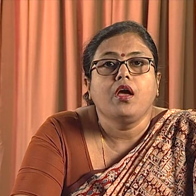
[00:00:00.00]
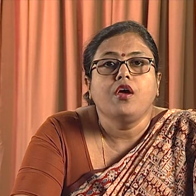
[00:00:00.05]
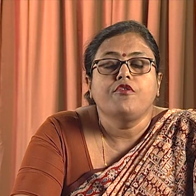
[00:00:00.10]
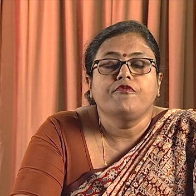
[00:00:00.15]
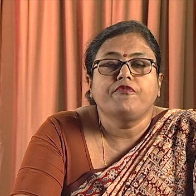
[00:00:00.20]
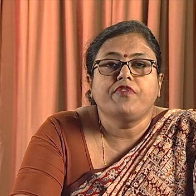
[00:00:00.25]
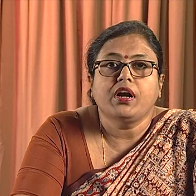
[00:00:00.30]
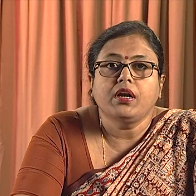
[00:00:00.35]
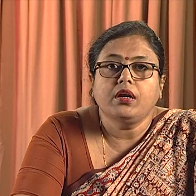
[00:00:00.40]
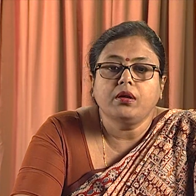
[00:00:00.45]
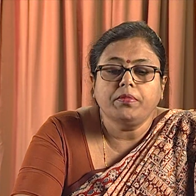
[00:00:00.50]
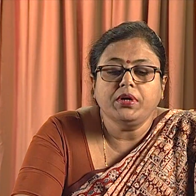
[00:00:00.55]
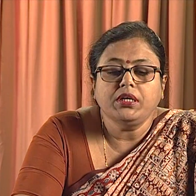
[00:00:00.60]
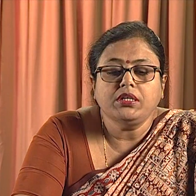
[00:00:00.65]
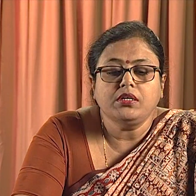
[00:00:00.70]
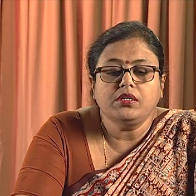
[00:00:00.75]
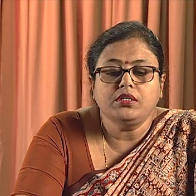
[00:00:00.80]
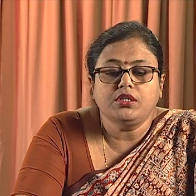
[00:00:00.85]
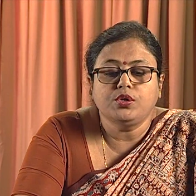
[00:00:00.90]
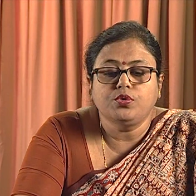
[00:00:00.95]

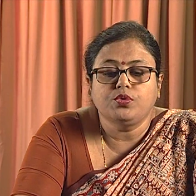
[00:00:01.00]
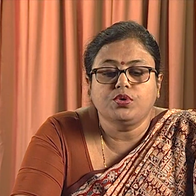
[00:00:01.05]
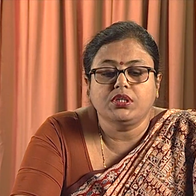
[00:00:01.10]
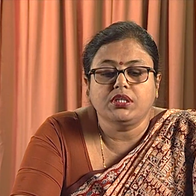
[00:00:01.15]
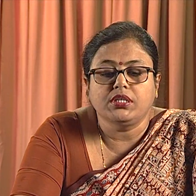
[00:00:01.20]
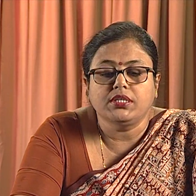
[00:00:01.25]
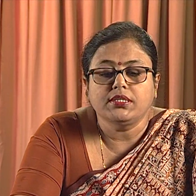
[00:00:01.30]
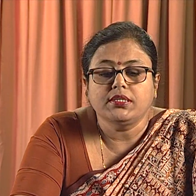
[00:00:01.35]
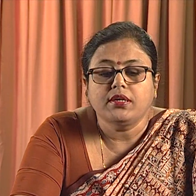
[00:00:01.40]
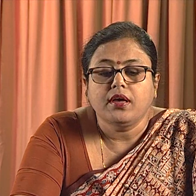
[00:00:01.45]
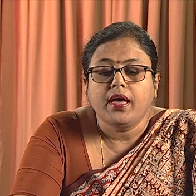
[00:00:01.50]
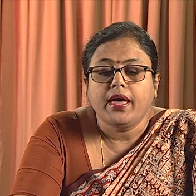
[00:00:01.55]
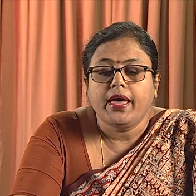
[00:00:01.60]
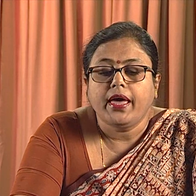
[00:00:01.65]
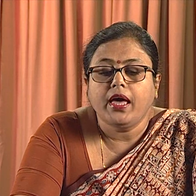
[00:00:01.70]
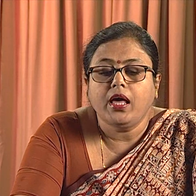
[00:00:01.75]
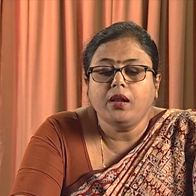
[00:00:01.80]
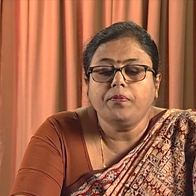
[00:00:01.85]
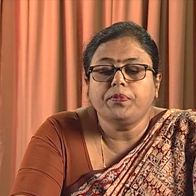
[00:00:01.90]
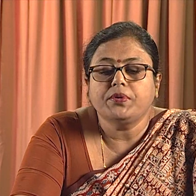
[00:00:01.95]
Fundamental duties
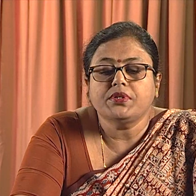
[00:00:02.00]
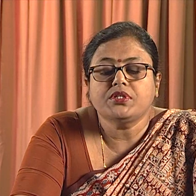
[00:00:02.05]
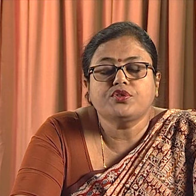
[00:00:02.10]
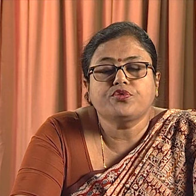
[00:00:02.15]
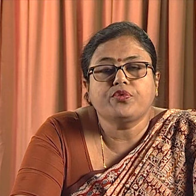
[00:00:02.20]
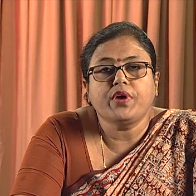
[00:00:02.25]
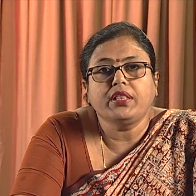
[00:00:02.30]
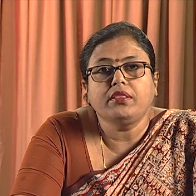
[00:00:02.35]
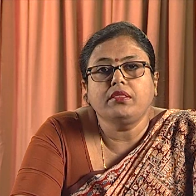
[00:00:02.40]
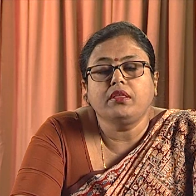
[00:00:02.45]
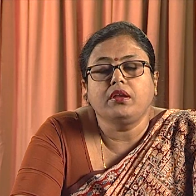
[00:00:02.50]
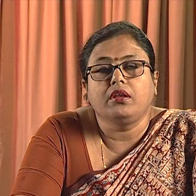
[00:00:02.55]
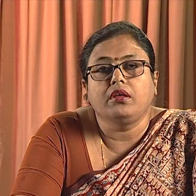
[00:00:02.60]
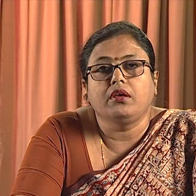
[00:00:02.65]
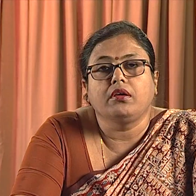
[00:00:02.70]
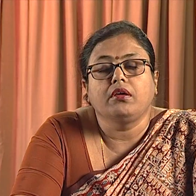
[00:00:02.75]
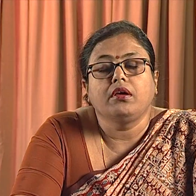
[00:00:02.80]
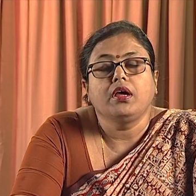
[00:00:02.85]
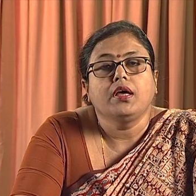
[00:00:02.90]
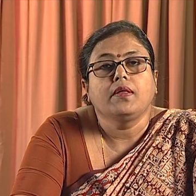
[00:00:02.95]
help
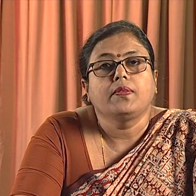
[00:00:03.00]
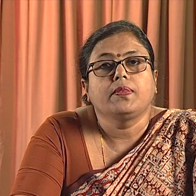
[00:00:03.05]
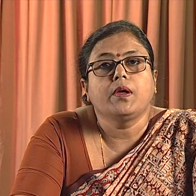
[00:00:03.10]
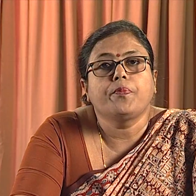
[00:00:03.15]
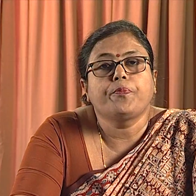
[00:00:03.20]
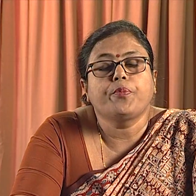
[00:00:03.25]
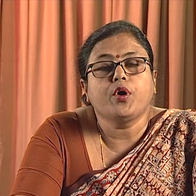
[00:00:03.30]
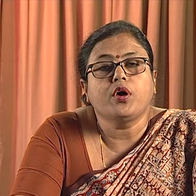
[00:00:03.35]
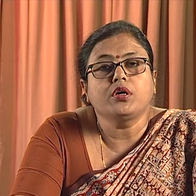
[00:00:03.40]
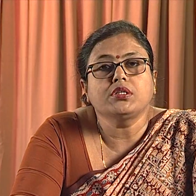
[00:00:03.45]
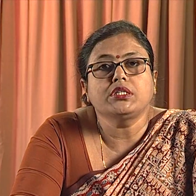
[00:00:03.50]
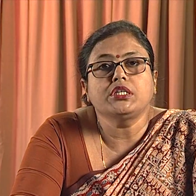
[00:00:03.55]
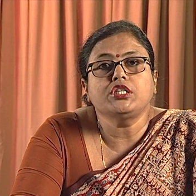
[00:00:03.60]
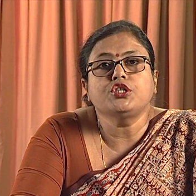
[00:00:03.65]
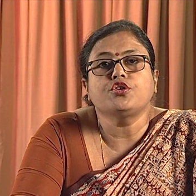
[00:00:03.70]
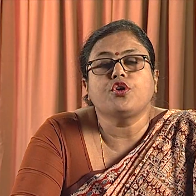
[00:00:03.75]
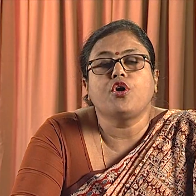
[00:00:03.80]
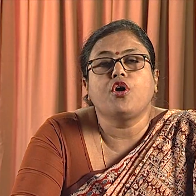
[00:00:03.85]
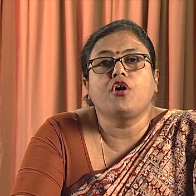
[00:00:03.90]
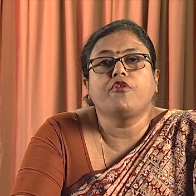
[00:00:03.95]
strengthening the process
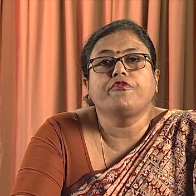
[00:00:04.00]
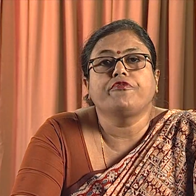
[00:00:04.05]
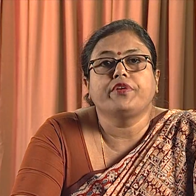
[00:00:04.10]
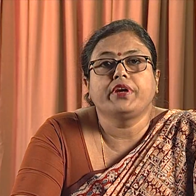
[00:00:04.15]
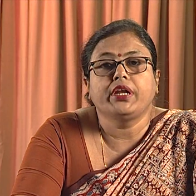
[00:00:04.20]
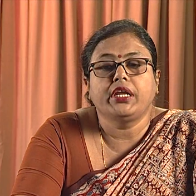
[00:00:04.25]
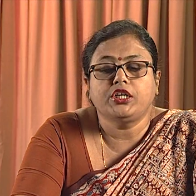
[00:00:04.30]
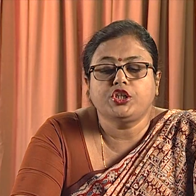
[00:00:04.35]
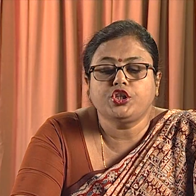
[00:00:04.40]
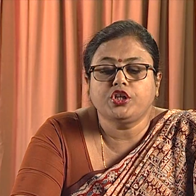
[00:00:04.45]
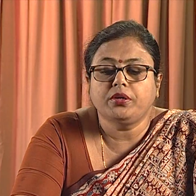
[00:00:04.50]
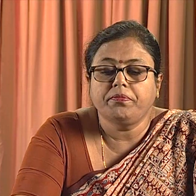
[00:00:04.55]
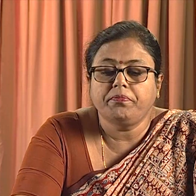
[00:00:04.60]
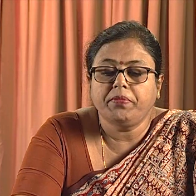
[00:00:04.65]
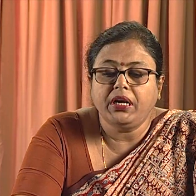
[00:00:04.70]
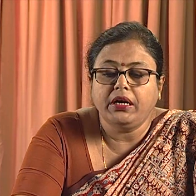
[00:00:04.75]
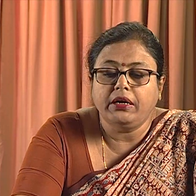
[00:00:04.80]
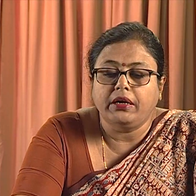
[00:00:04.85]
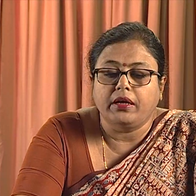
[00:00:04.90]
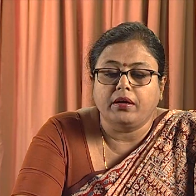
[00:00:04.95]
of nation
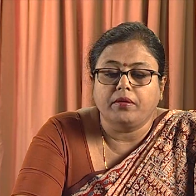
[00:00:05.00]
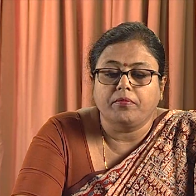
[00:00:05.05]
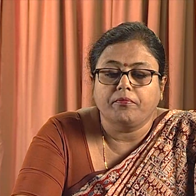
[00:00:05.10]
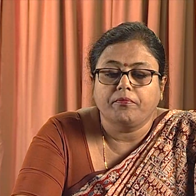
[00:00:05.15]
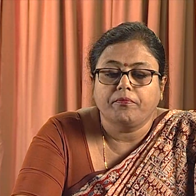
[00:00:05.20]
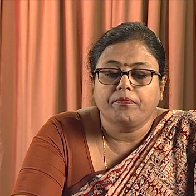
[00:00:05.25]
building.